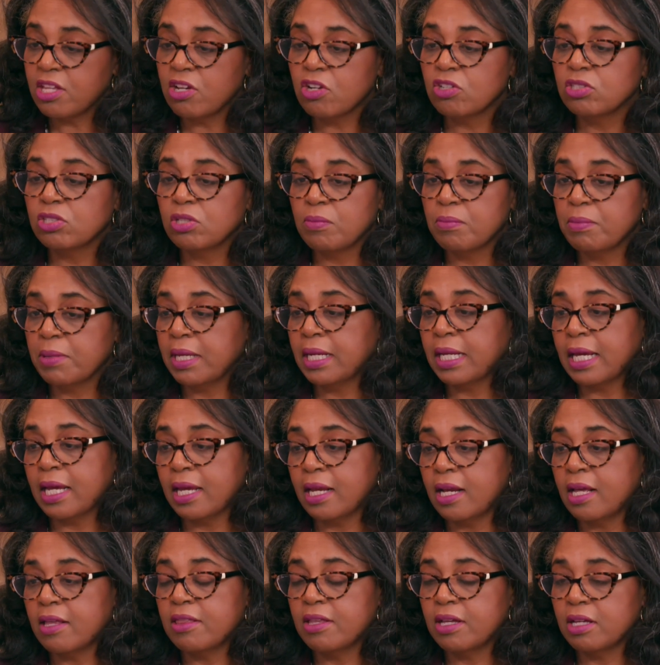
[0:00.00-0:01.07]
there's a many,
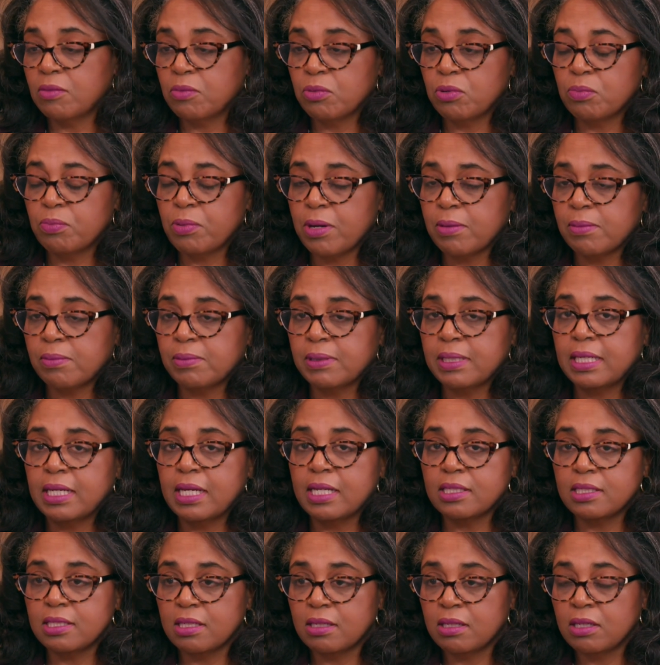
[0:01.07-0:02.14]
and I think we'll probably
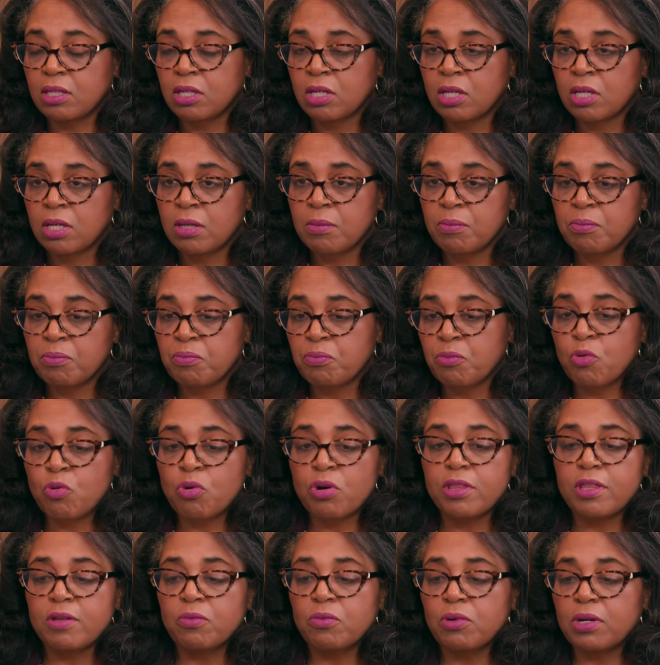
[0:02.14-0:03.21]
get to
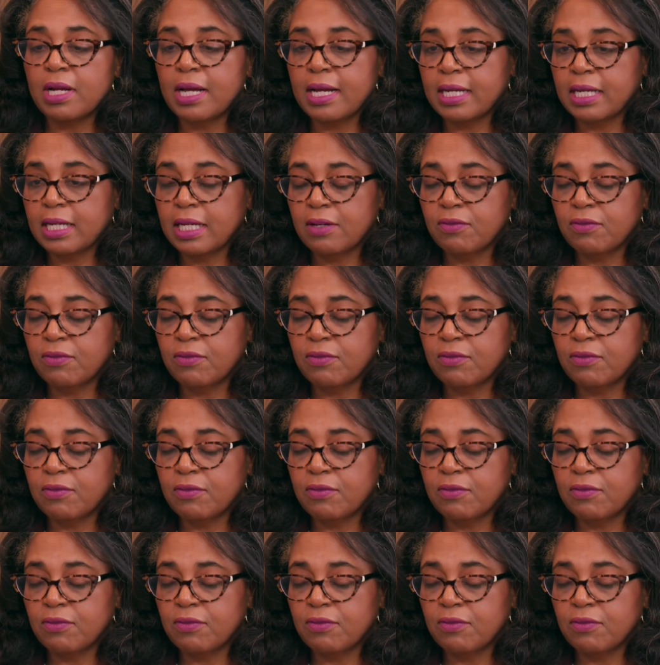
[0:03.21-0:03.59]
more than what I could